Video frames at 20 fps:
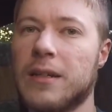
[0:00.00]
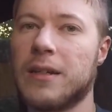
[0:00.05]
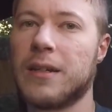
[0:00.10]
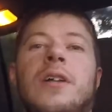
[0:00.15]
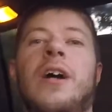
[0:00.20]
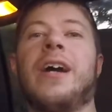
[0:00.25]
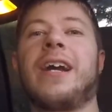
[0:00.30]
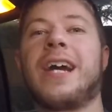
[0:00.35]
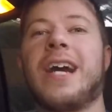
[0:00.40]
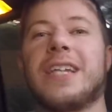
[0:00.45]

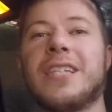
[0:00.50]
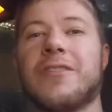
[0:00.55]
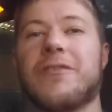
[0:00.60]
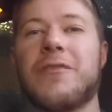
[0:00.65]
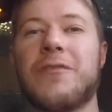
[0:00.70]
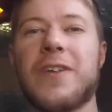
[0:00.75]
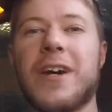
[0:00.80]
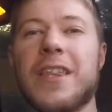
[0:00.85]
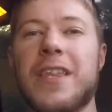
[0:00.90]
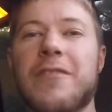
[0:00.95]
Alright guys, if you
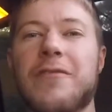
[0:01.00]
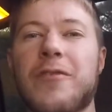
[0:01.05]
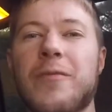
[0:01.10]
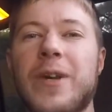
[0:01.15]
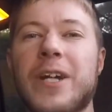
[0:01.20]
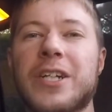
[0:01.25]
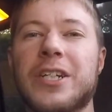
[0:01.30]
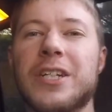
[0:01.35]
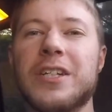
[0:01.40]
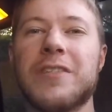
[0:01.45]
found the
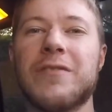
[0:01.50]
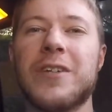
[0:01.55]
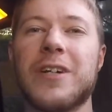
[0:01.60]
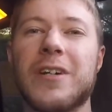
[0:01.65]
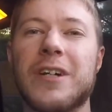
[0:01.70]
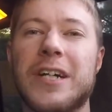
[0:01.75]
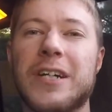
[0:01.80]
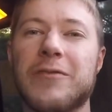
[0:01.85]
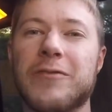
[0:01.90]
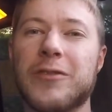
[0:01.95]
information in the video
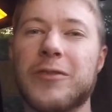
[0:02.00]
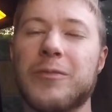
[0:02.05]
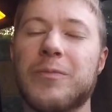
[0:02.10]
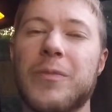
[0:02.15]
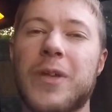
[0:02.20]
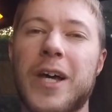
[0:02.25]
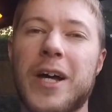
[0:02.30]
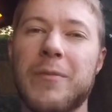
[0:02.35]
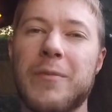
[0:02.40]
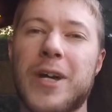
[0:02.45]
helpful,
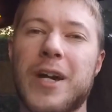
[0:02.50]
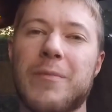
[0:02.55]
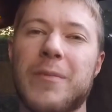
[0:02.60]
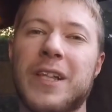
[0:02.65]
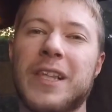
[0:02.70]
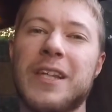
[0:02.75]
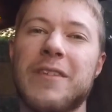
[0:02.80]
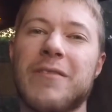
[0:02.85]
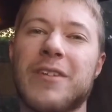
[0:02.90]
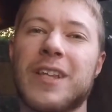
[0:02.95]
help me out by
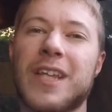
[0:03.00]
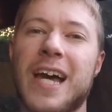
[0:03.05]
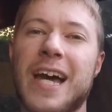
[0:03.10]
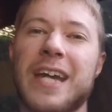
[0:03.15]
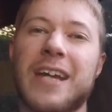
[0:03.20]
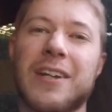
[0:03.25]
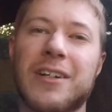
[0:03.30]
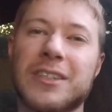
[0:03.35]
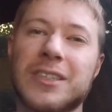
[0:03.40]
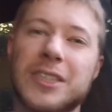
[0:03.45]
leaving a like
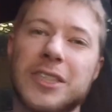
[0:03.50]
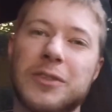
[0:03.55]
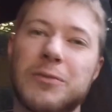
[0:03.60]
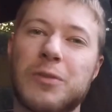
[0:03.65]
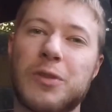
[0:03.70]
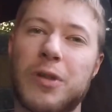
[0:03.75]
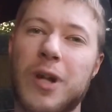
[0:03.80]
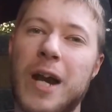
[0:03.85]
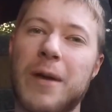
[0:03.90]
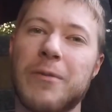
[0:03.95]
and also
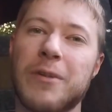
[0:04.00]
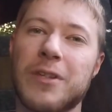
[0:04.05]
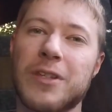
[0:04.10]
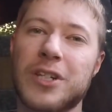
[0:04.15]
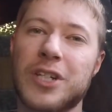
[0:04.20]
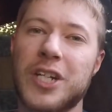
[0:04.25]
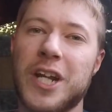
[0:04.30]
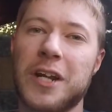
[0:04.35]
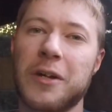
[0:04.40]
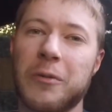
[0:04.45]
subscribing to this
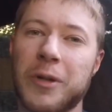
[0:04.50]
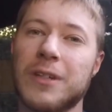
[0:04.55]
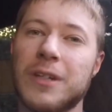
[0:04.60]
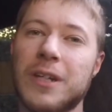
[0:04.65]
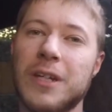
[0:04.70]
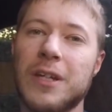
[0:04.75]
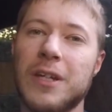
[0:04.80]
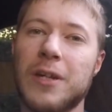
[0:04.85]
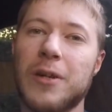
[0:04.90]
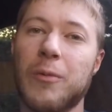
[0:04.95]
channel.
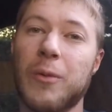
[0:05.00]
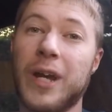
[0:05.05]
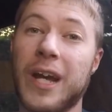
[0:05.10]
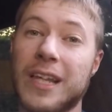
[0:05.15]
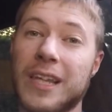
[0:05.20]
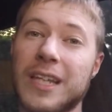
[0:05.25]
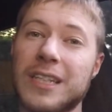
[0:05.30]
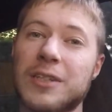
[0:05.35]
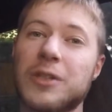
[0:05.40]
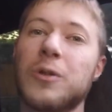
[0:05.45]
We got
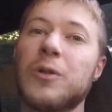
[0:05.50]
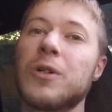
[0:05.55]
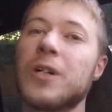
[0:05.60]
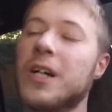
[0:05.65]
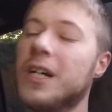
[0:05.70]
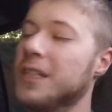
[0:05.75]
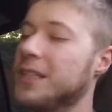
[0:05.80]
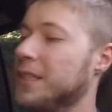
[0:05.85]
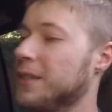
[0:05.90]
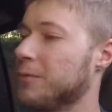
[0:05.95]
lots of cool
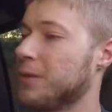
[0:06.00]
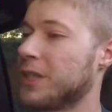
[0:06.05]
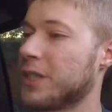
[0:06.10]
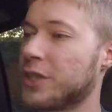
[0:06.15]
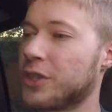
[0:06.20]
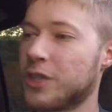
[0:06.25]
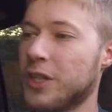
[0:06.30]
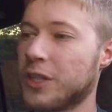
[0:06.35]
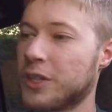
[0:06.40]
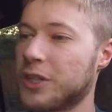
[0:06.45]
content with this
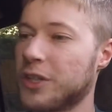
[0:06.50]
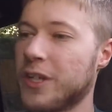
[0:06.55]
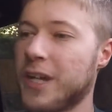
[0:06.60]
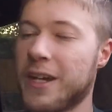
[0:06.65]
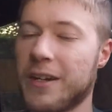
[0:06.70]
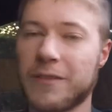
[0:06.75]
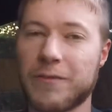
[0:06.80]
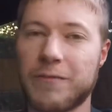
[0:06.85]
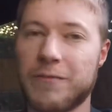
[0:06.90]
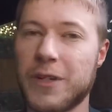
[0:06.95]
truck, show you how
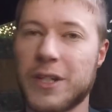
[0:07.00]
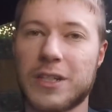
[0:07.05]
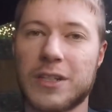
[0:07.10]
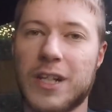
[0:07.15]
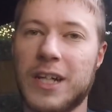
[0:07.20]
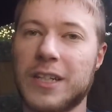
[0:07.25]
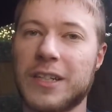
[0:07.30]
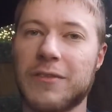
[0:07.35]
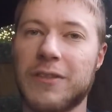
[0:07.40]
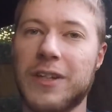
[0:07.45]
to fix
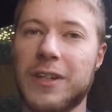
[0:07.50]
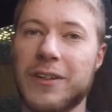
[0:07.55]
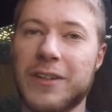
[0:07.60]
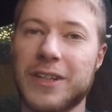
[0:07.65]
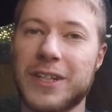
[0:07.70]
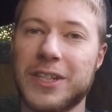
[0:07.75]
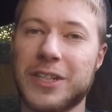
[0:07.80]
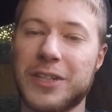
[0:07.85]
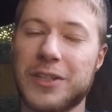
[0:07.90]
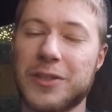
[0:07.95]
lots of little
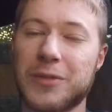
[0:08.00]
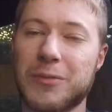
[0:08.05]
issues